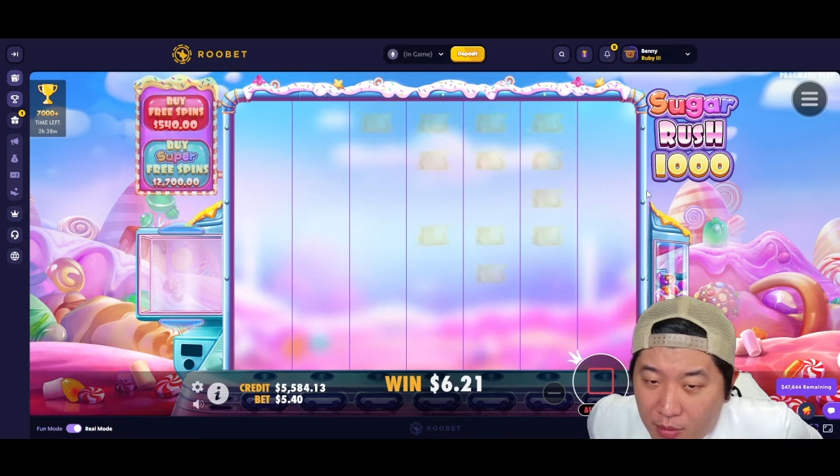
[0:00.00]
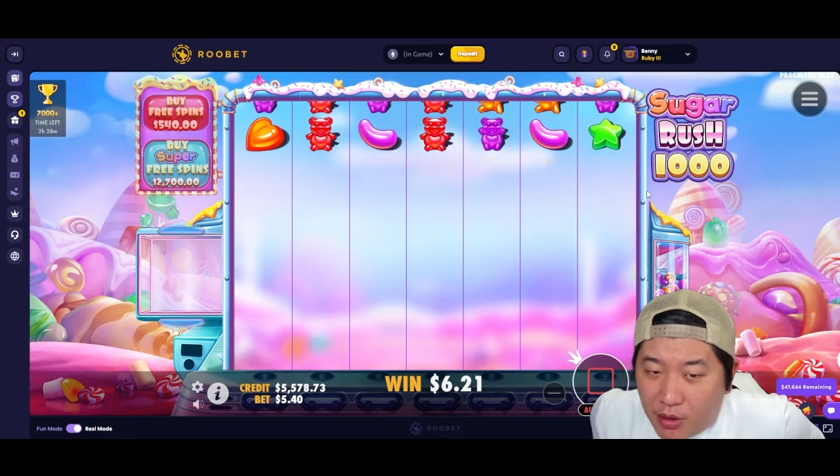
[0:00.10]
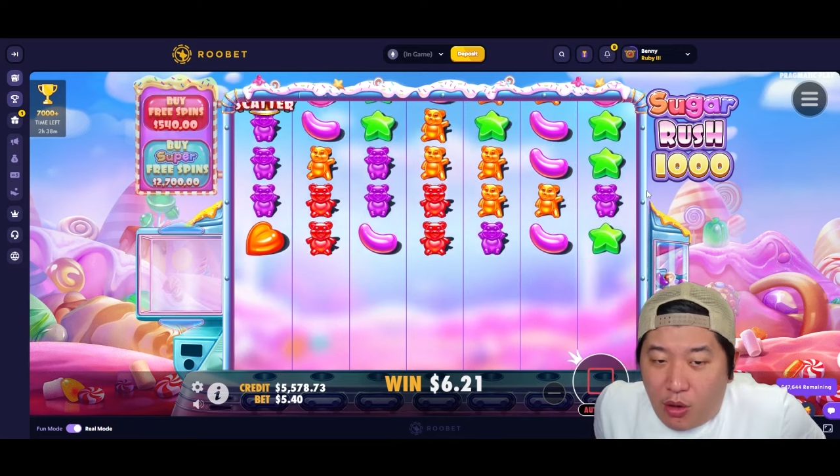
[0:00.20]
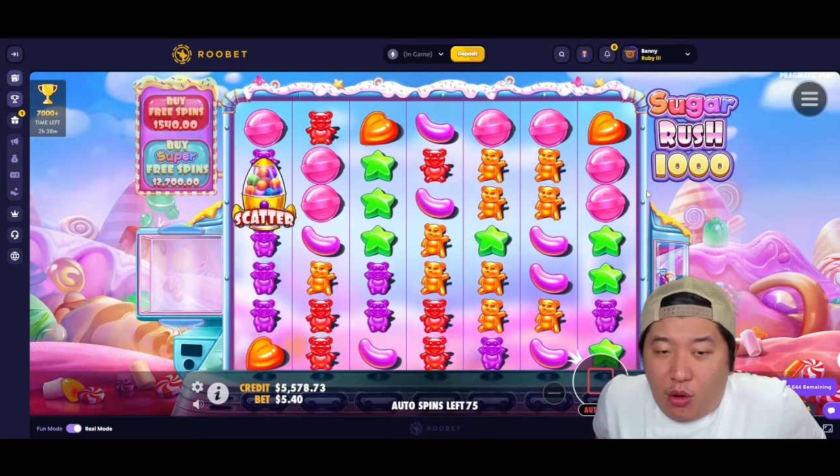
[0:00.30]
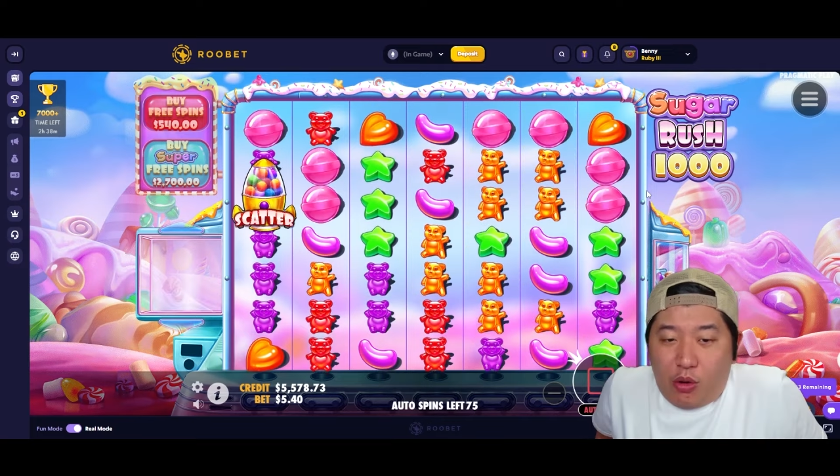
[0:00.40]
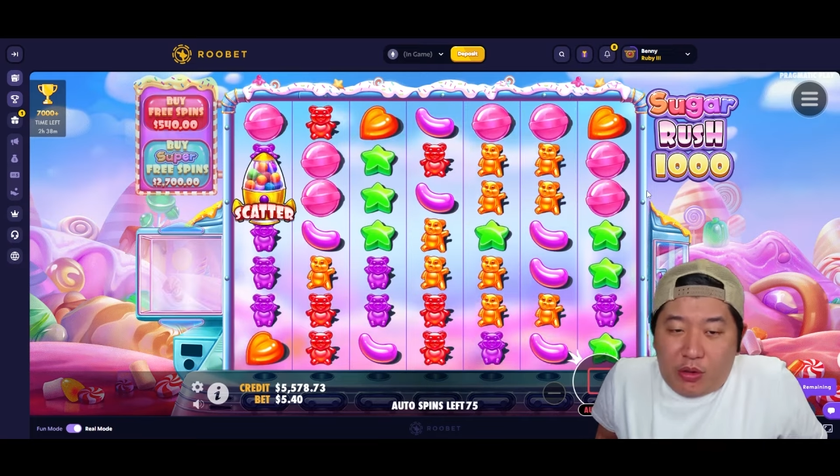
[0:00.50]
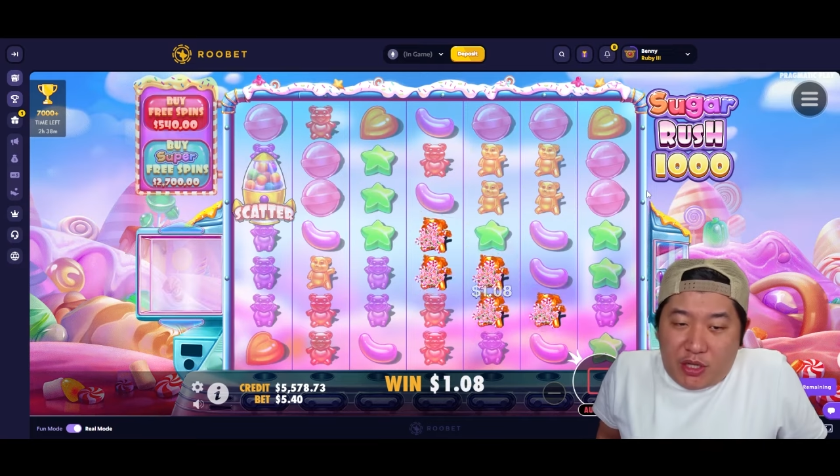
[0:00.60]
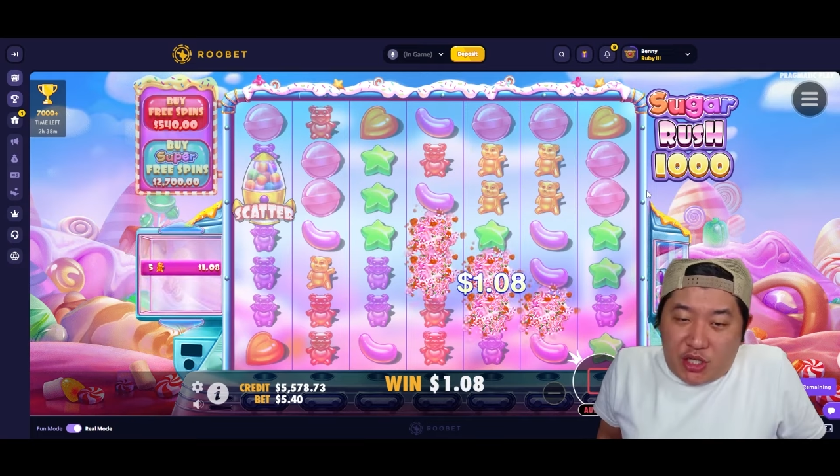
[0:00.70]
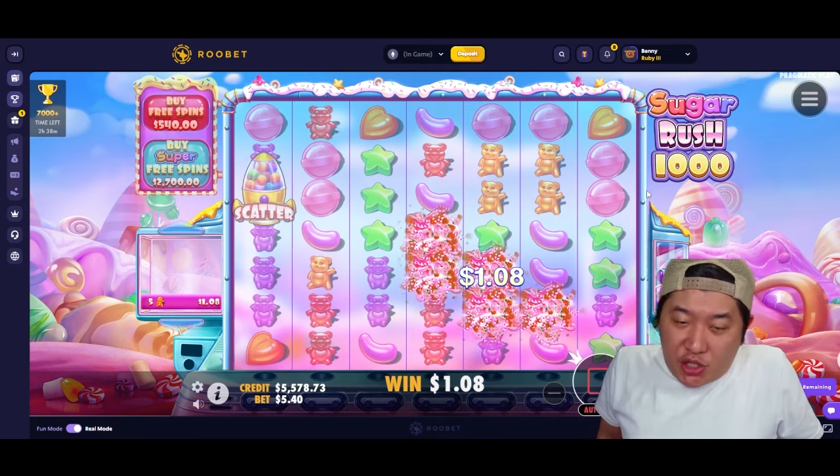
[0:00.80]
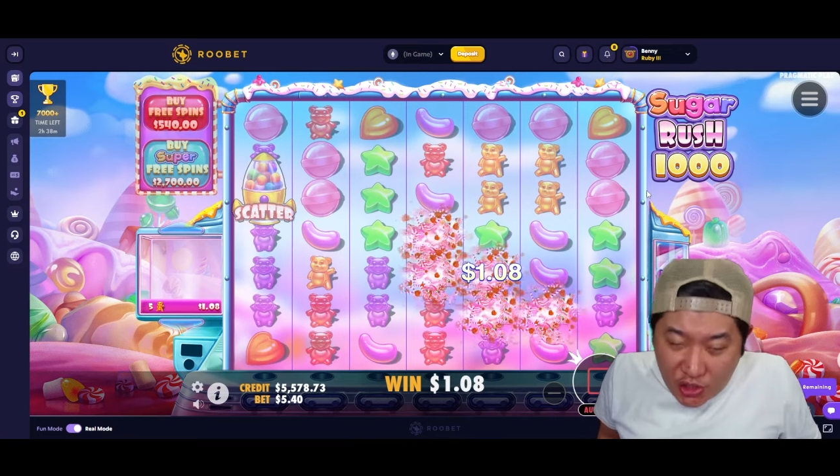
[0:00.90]
Holy
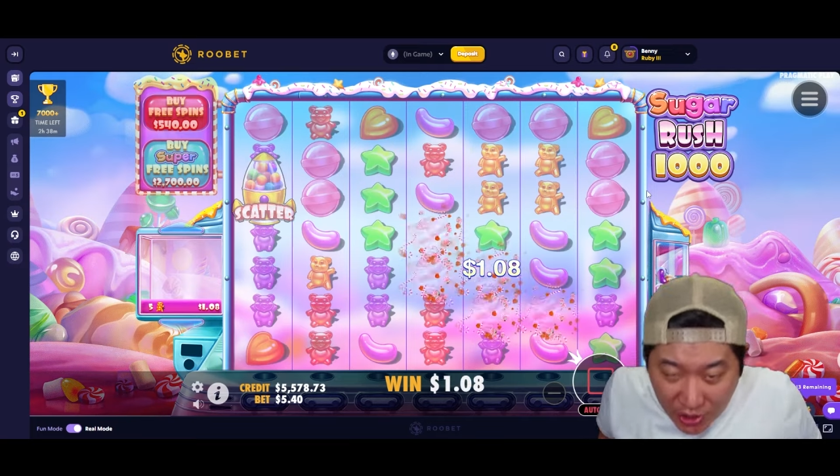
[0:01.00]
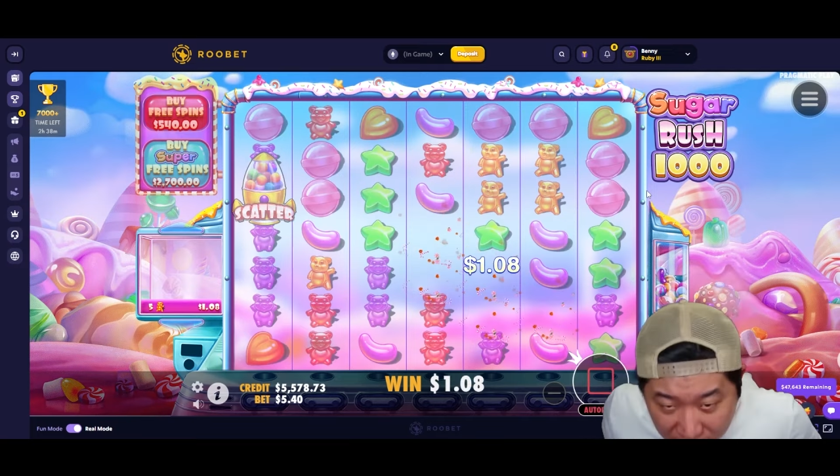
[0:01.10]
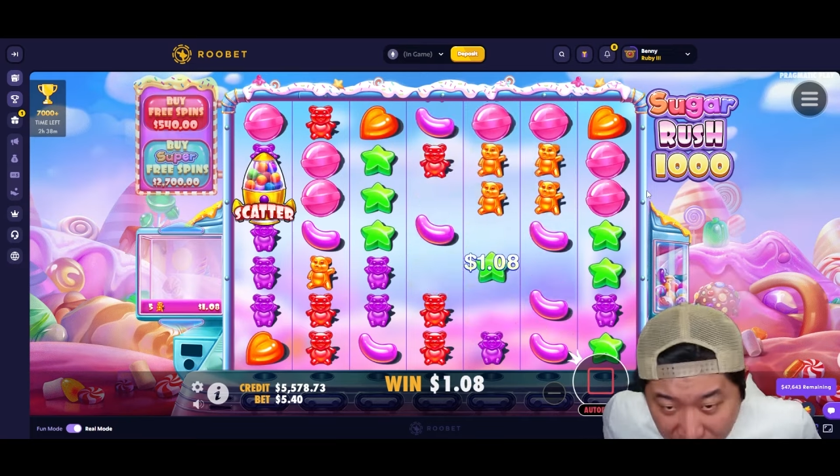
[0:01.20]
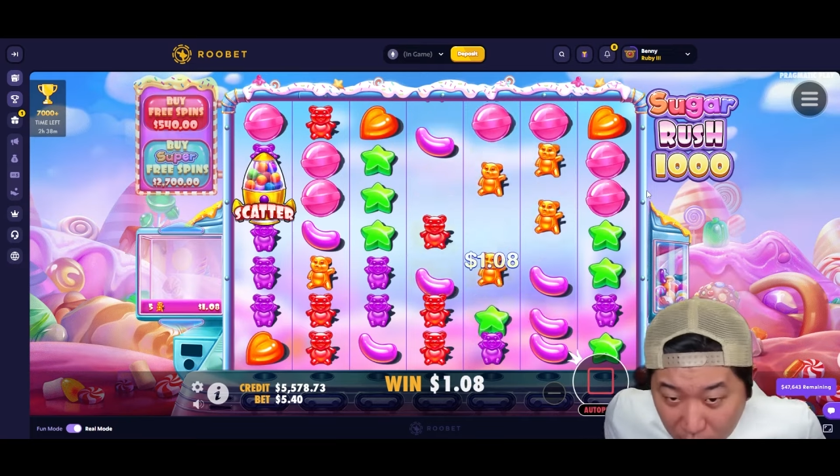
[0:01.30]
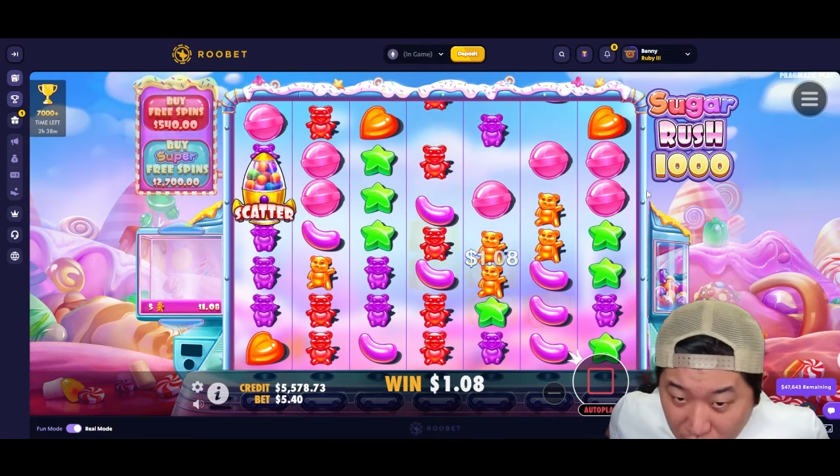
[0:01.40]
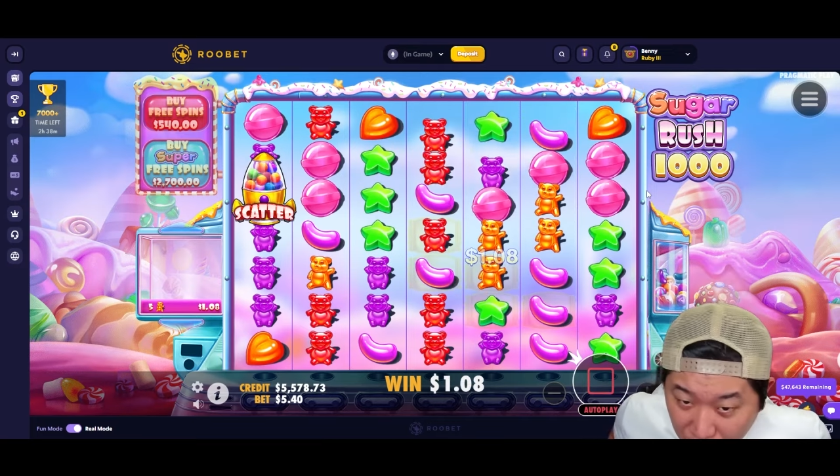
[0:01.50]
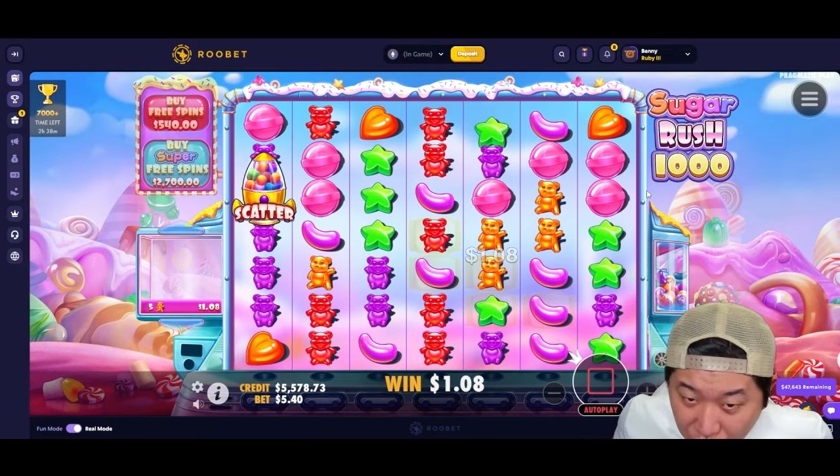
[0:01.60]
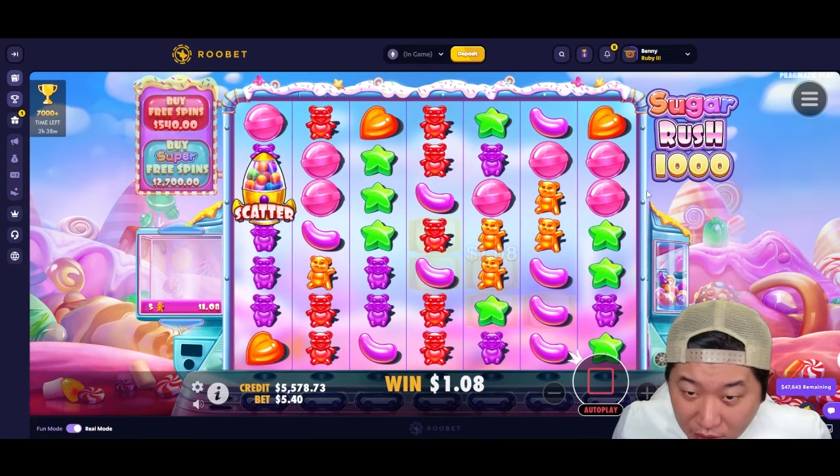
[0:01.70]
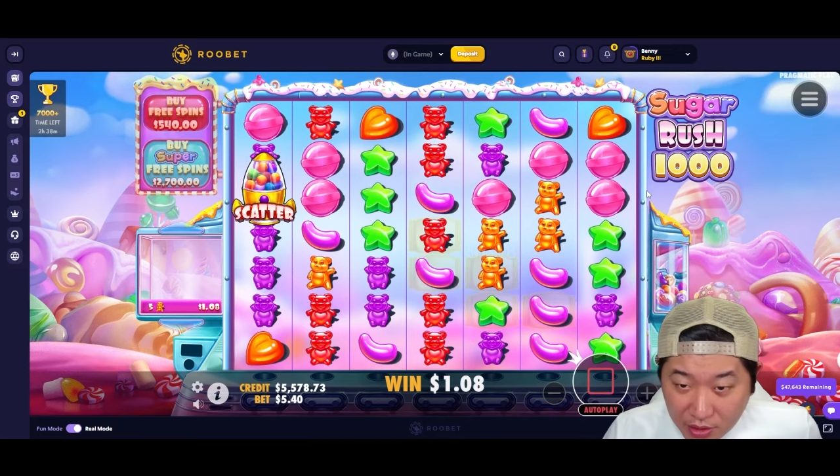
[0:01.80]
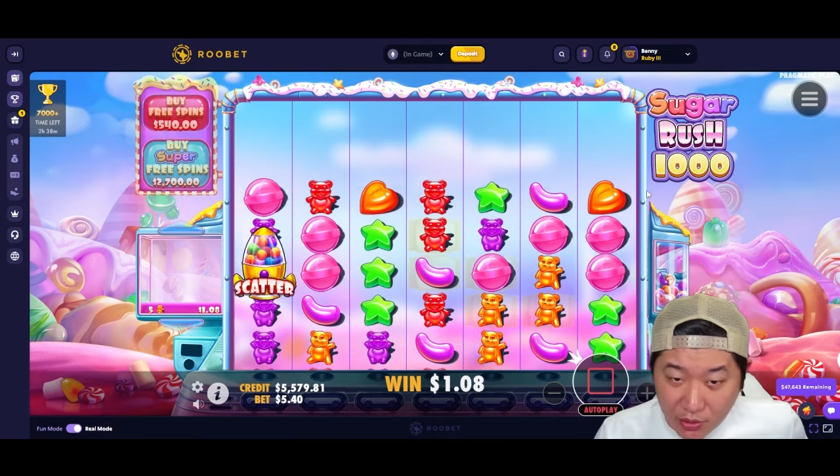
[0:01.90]
shit, that was a
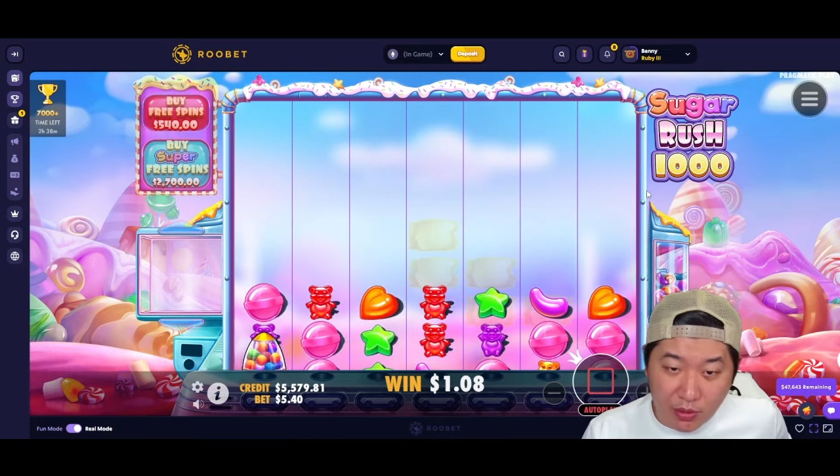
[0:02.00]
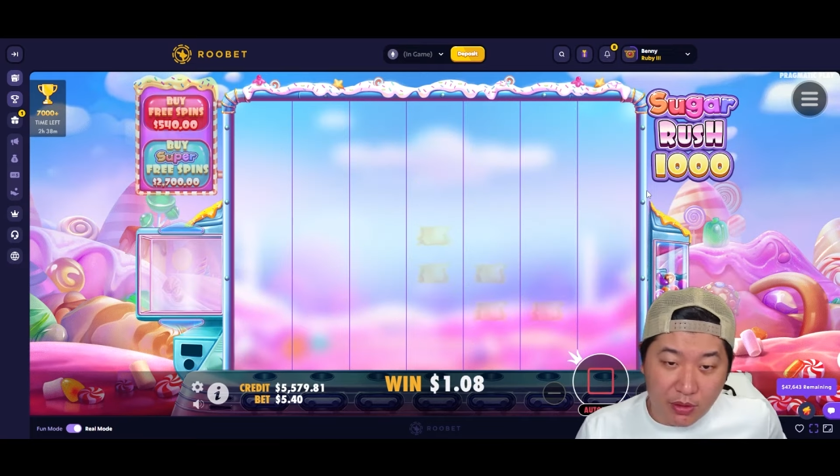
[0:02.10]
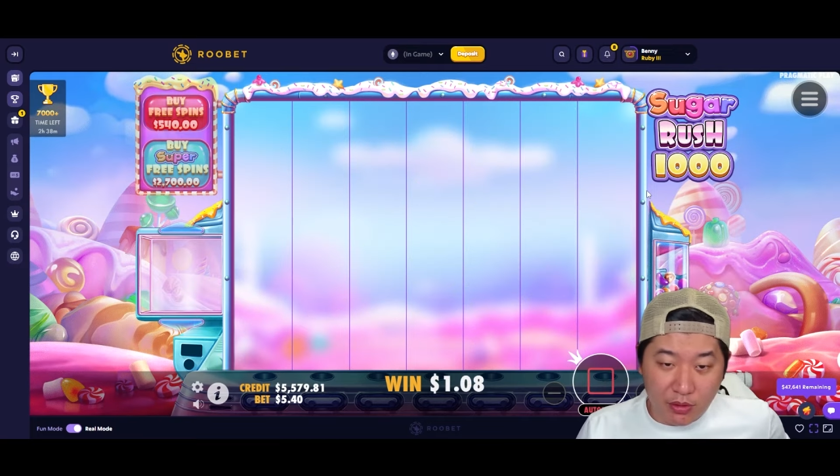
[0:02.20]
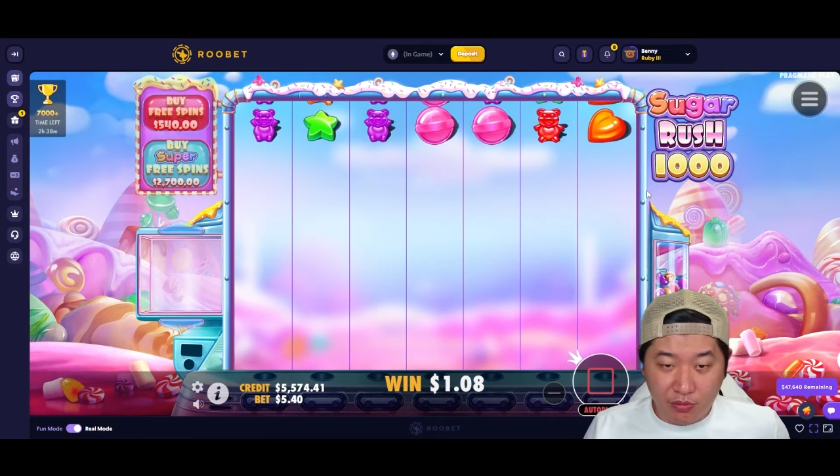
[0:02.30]
really good one.